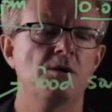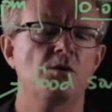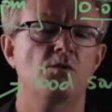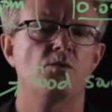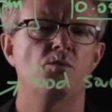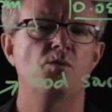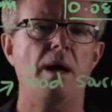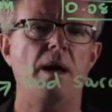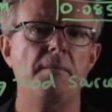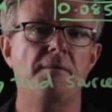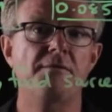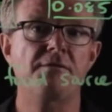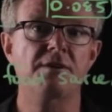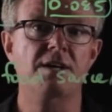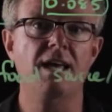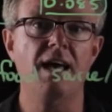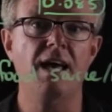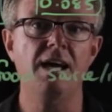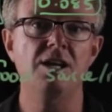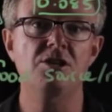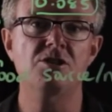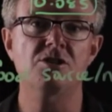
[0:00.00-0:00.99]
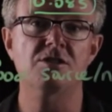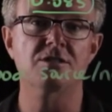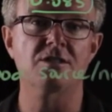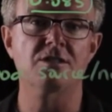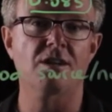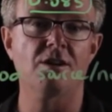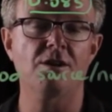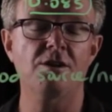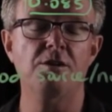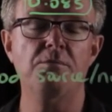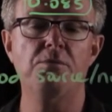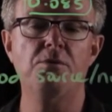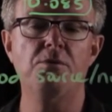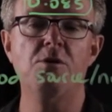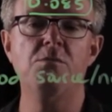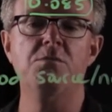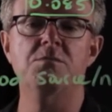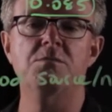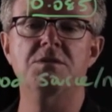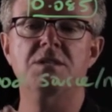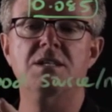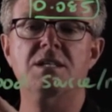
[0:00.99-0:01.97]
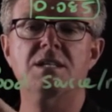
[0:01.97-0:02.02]
ramifications, a lot of
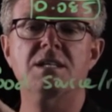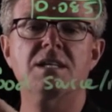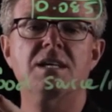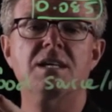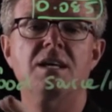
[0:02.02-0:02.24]
problems that can